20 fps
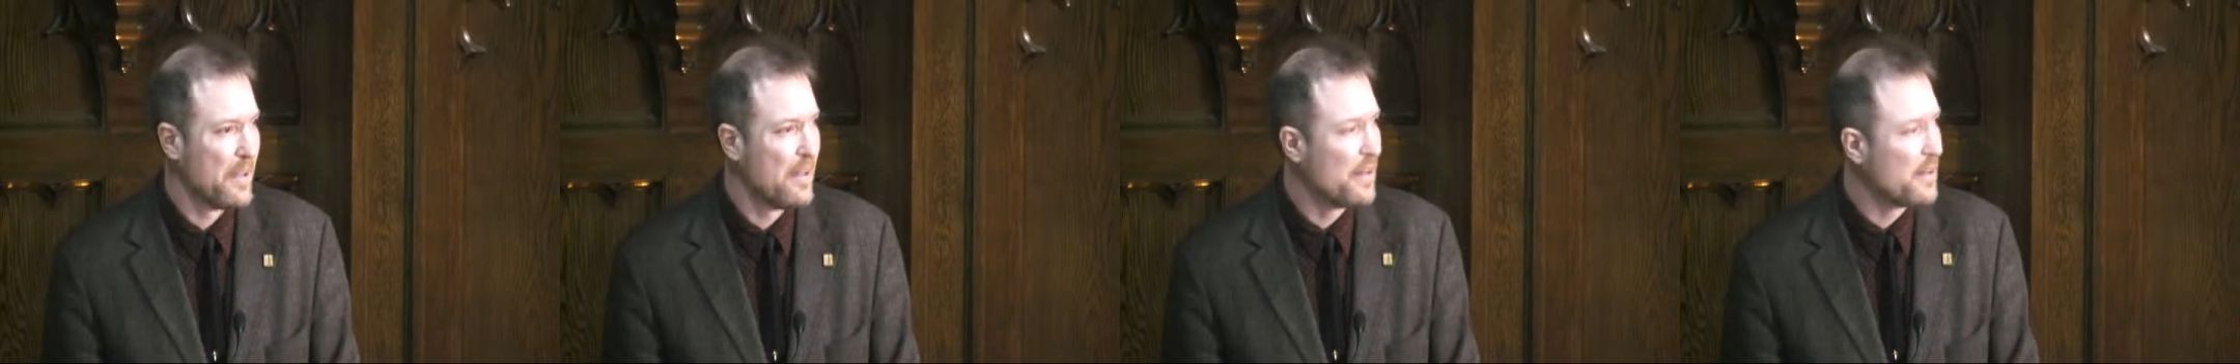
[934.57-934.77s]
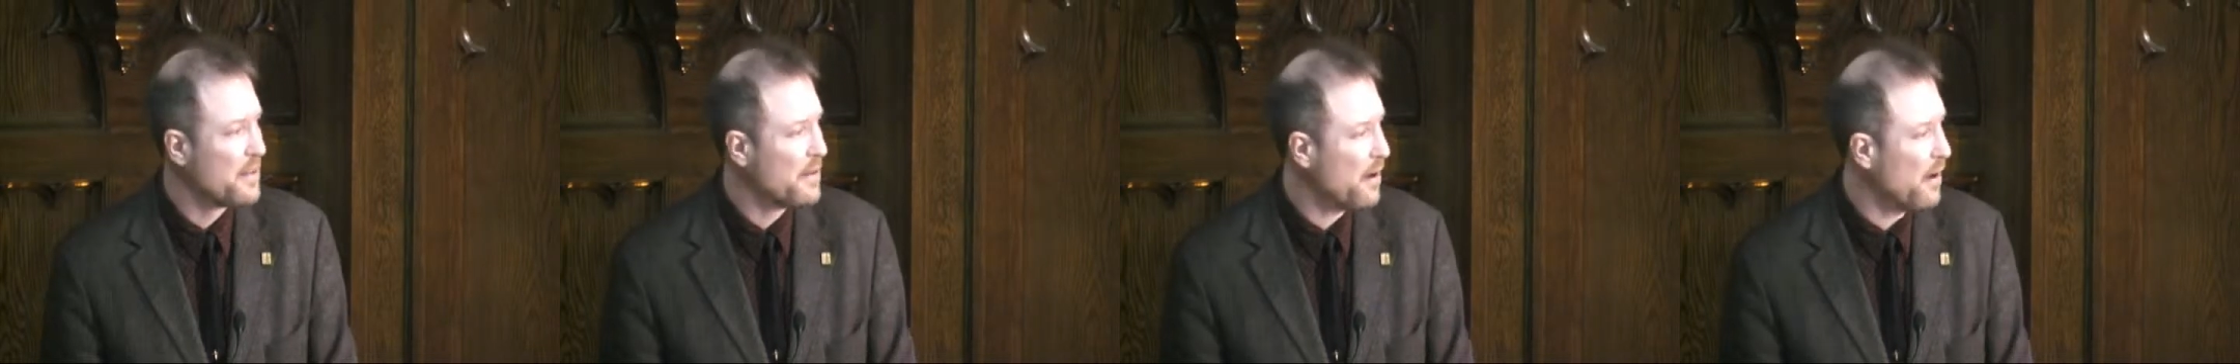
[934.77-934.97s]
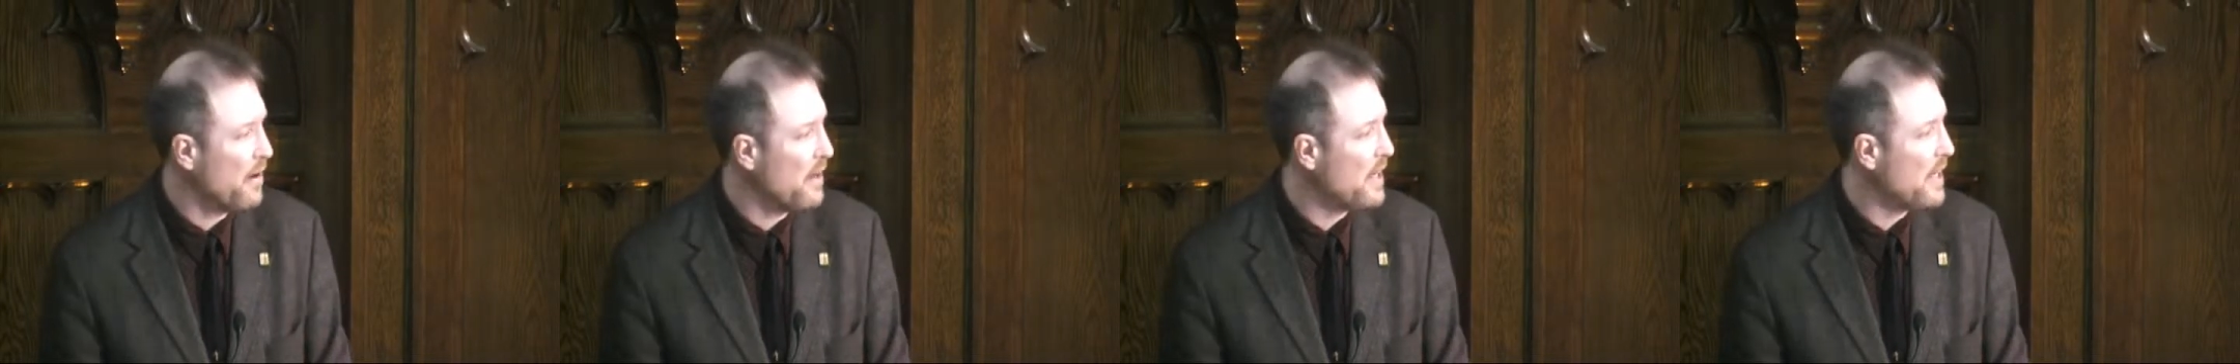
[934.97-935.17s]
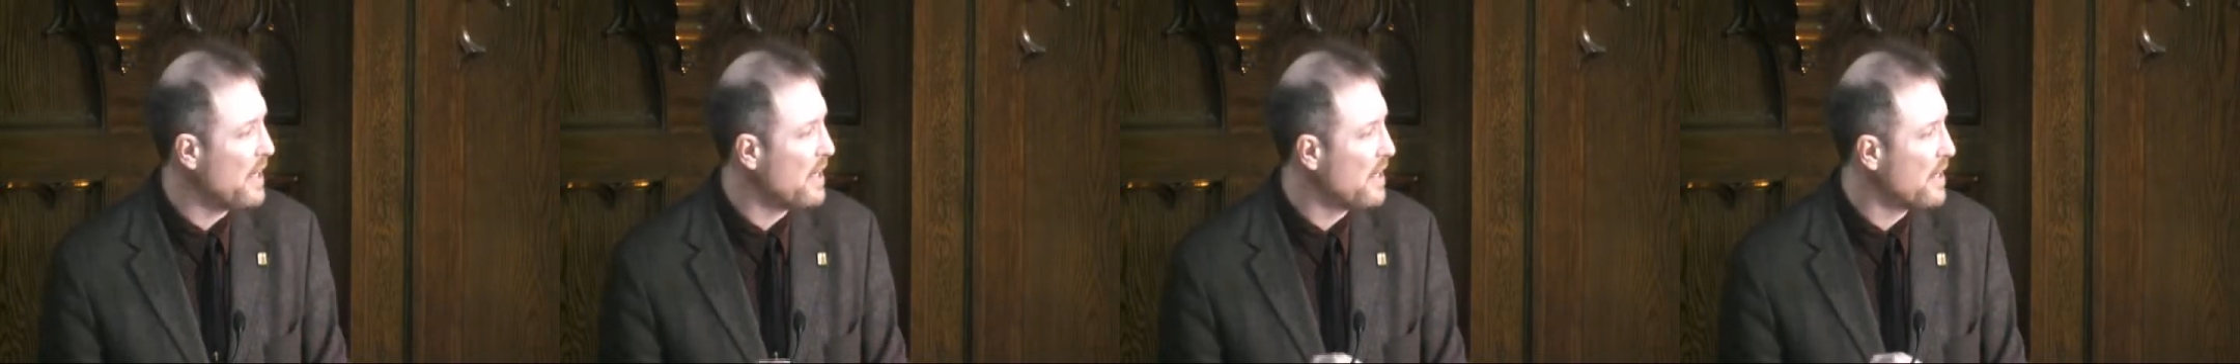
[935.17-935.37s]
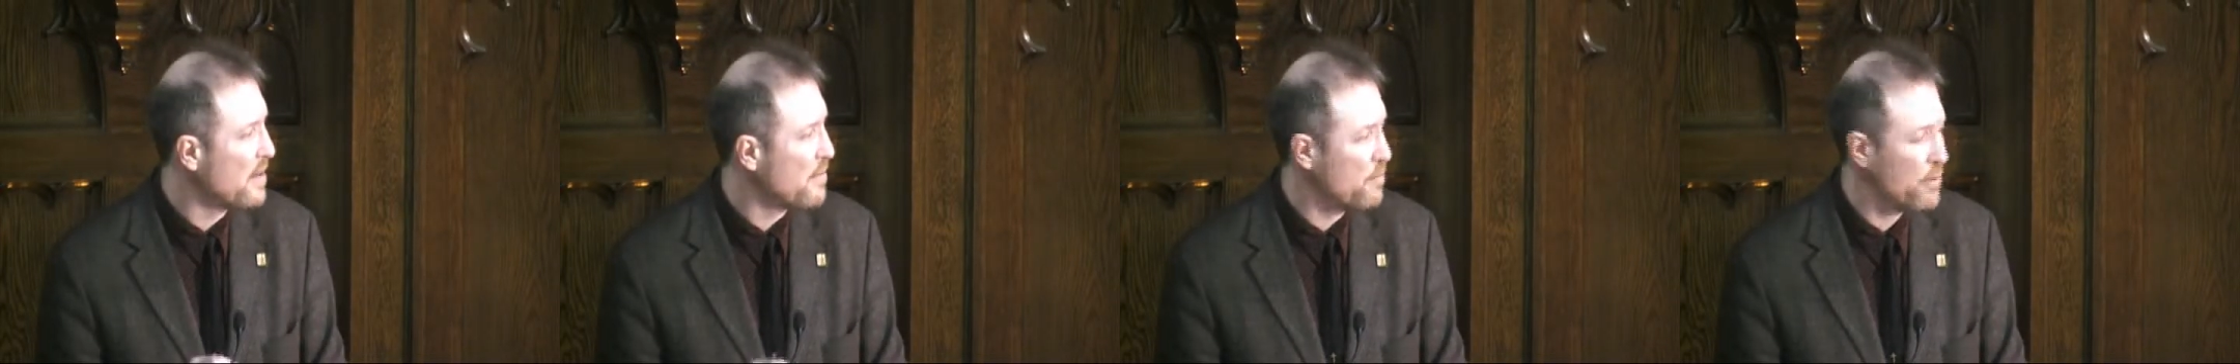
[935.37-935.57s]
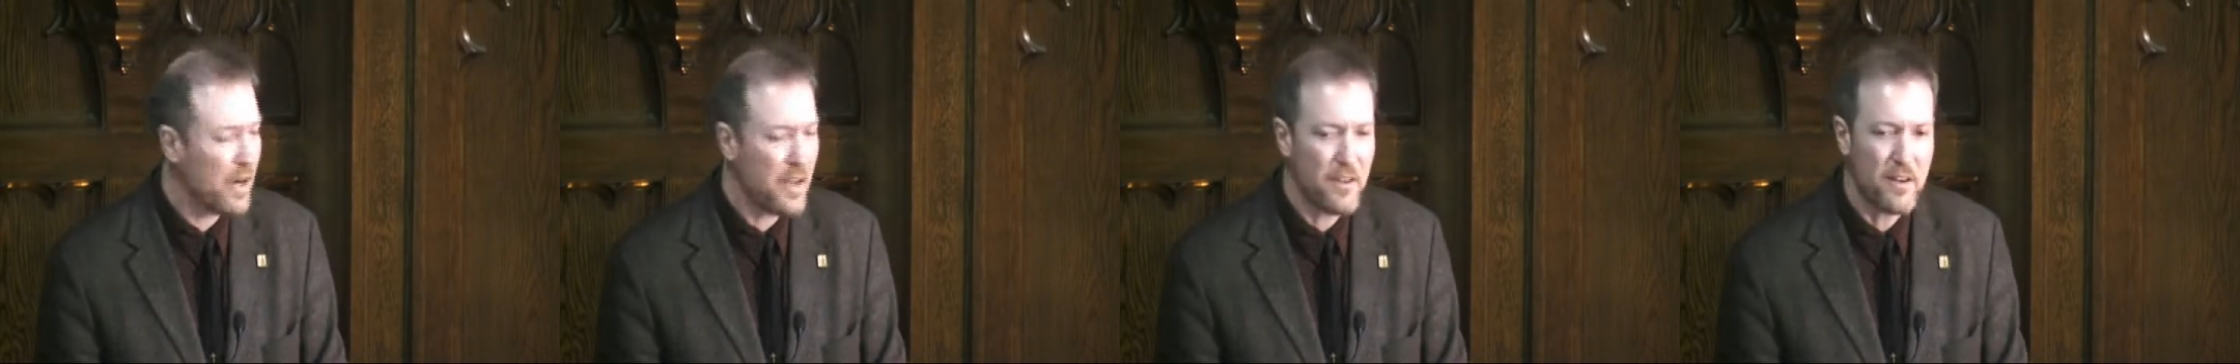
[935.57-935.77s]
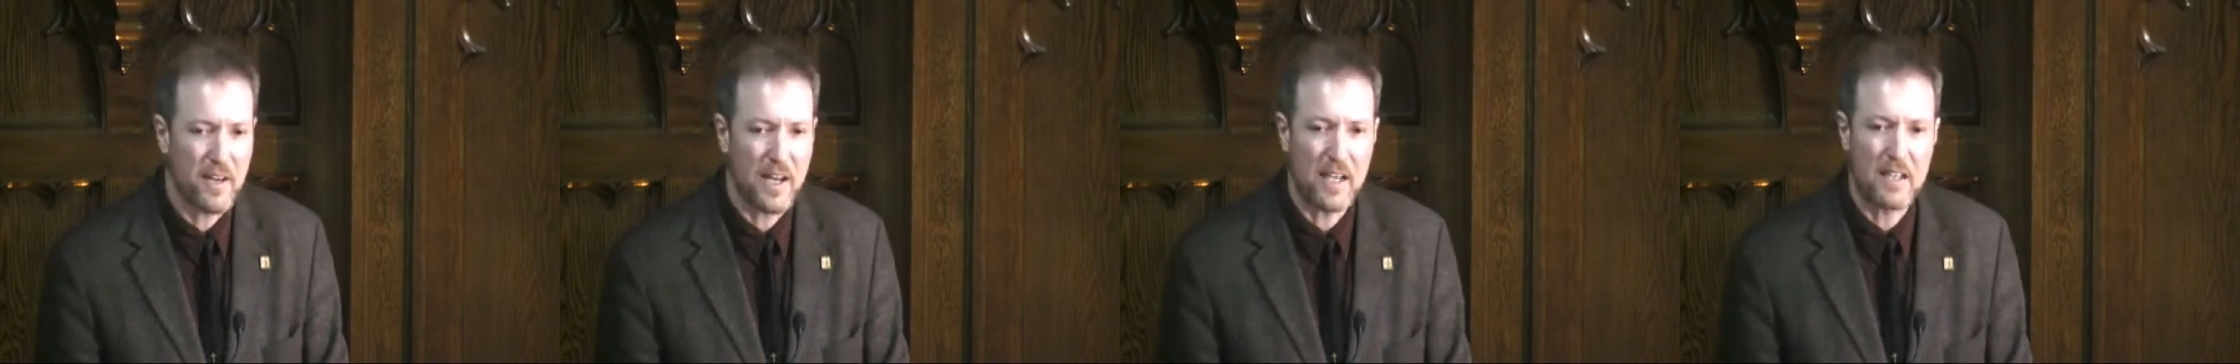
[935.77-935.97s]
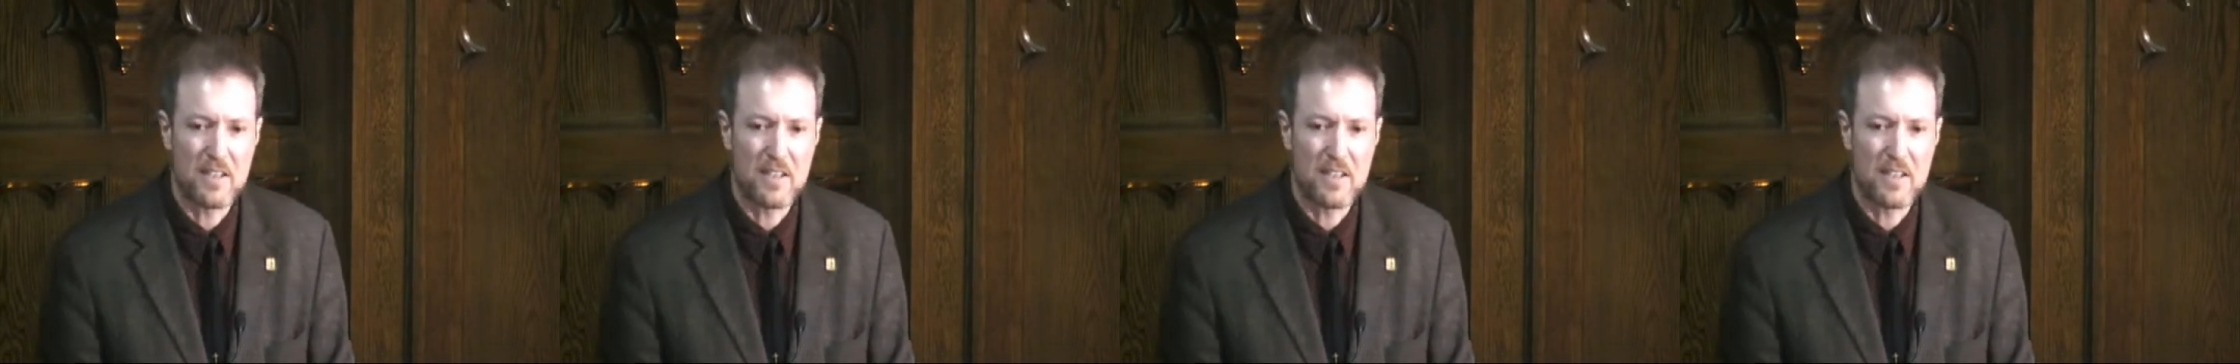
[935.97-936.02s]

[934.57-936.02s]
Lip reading: calling brother and